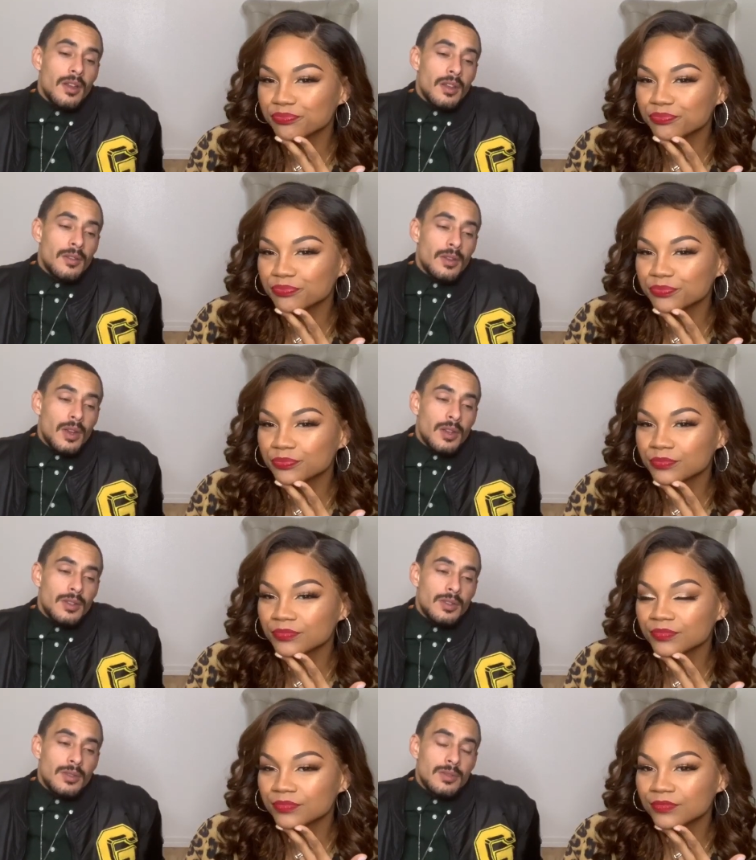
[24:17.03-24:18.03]
Speaker 1: In
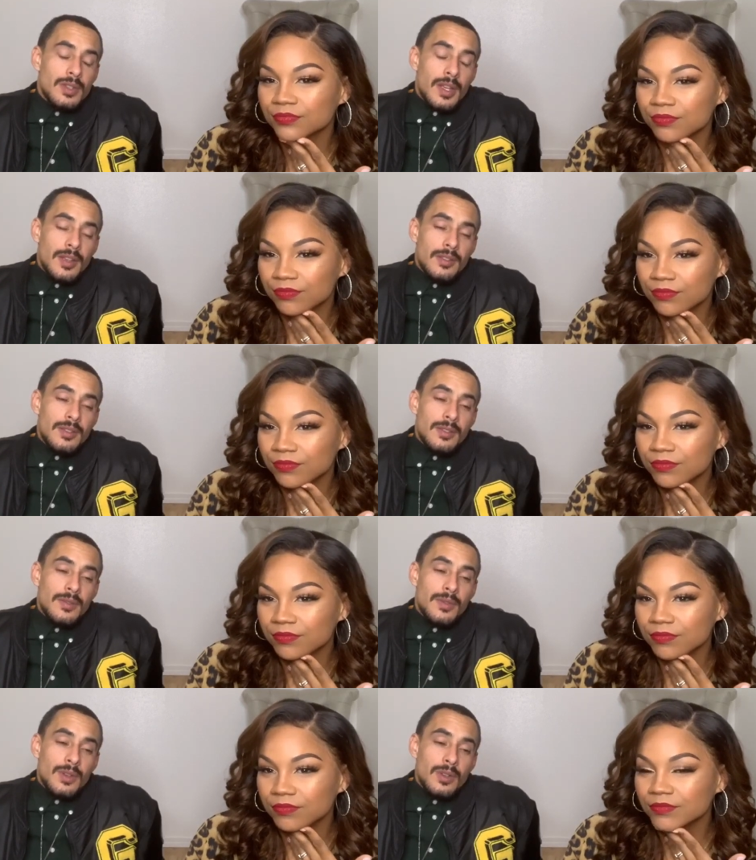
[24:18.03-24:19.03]
regards to sex,
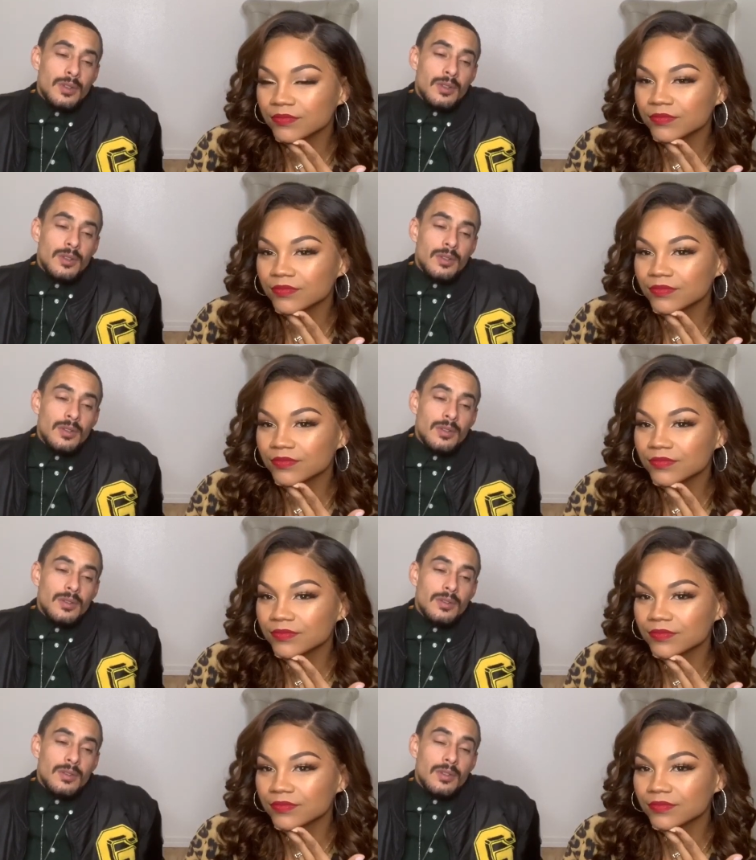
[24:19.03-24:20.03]

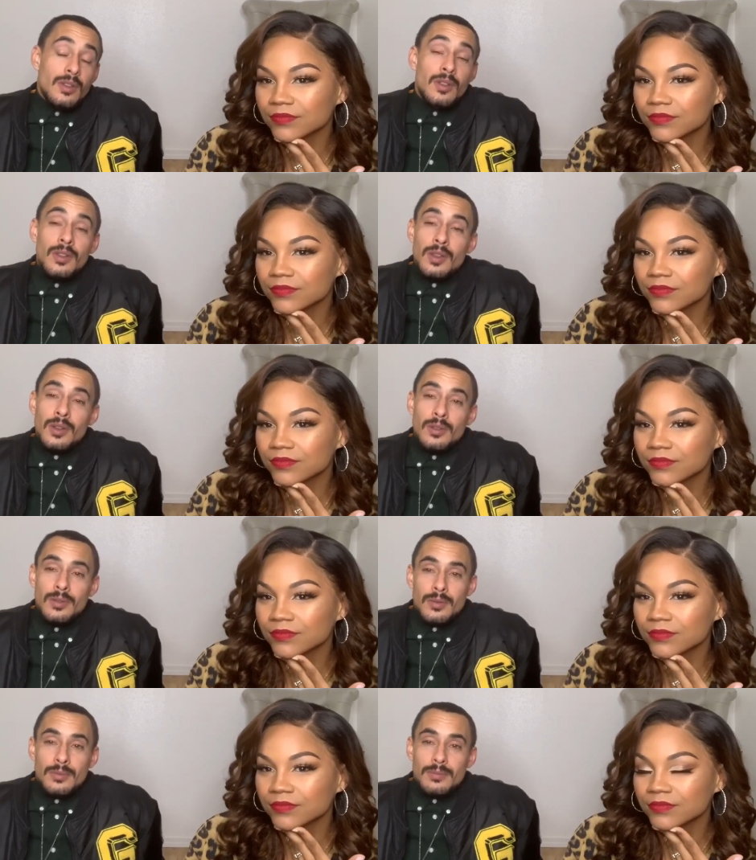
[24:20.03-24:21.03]
for a
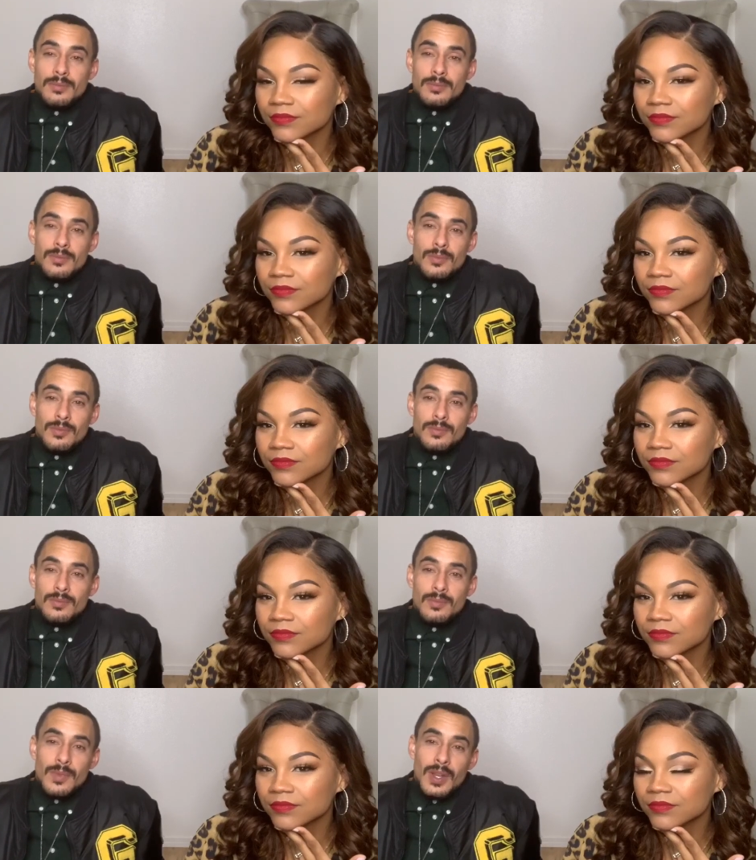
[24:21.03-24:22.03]
little
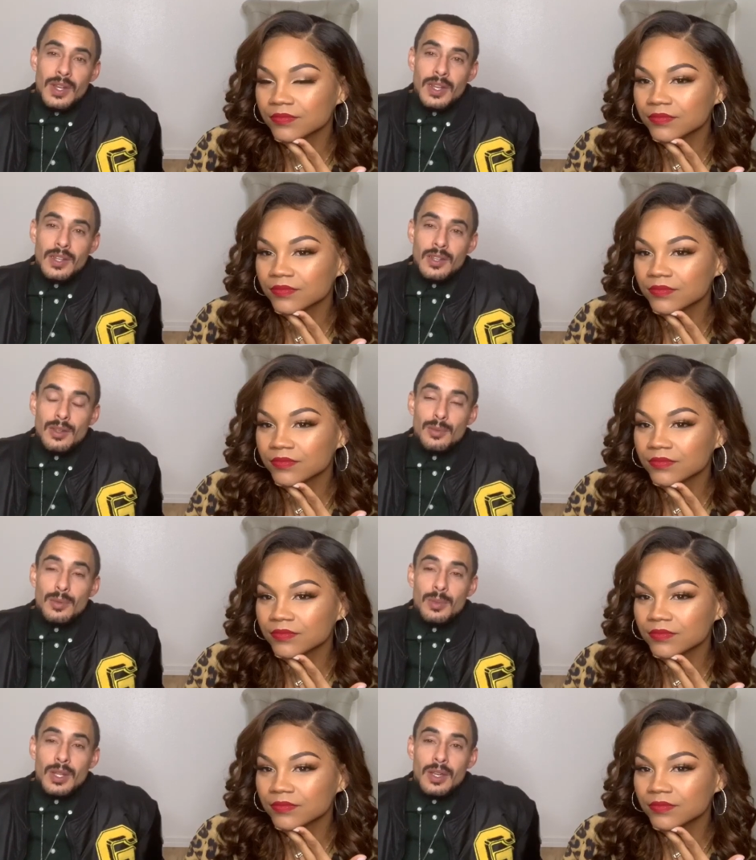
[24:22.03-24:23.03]
tiny
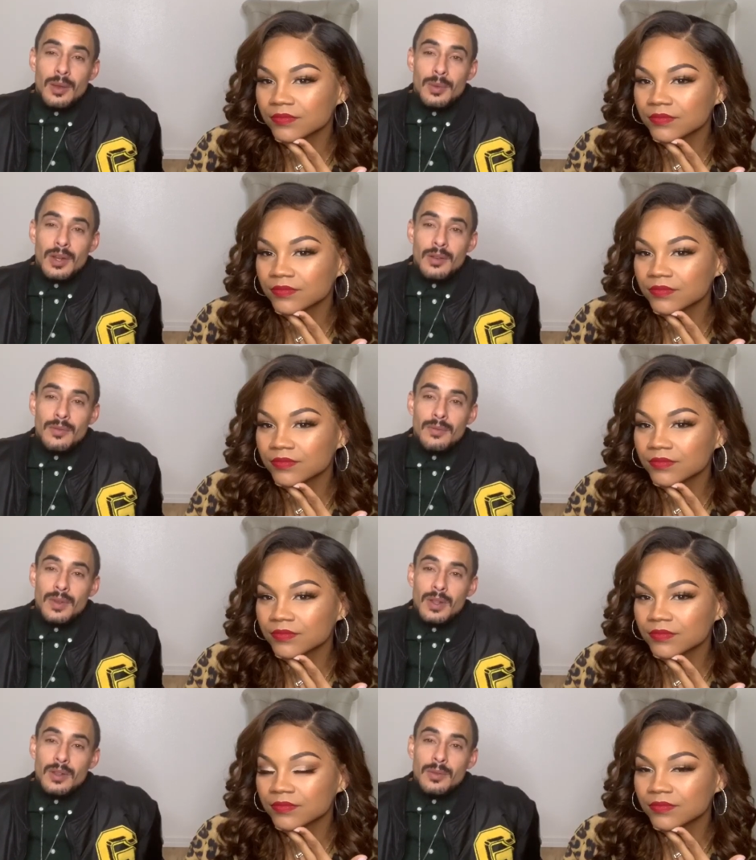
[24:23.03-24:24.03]
human being coming out of
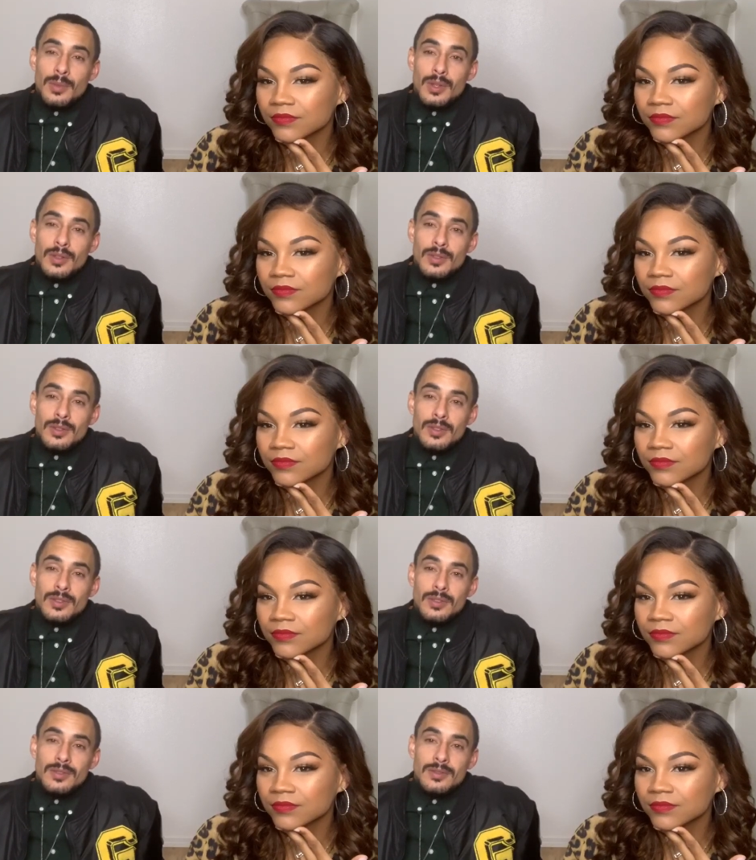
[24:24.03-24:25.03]
uh,
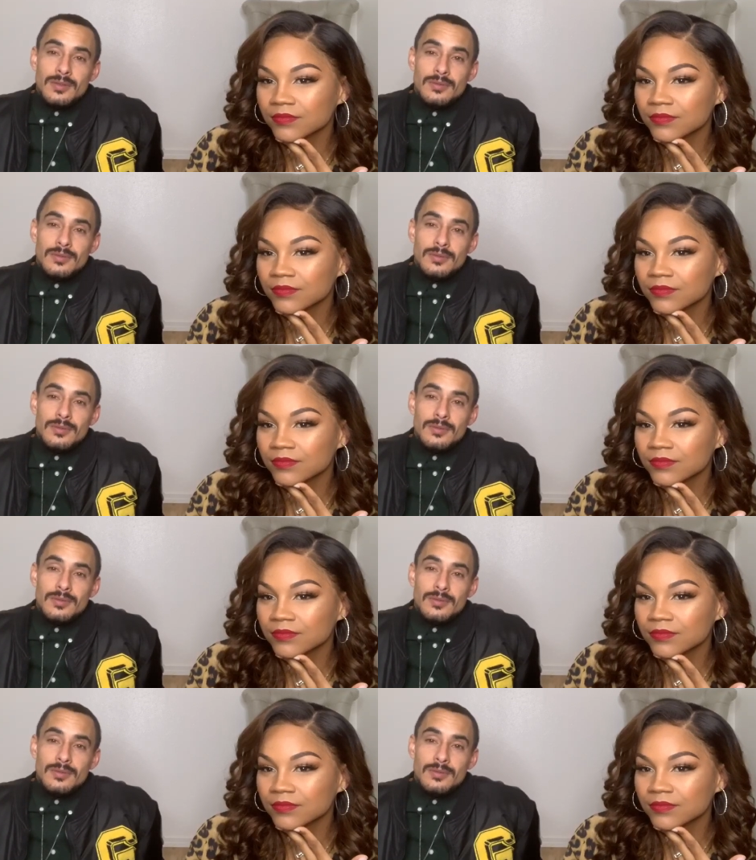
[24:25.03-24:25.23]
mother's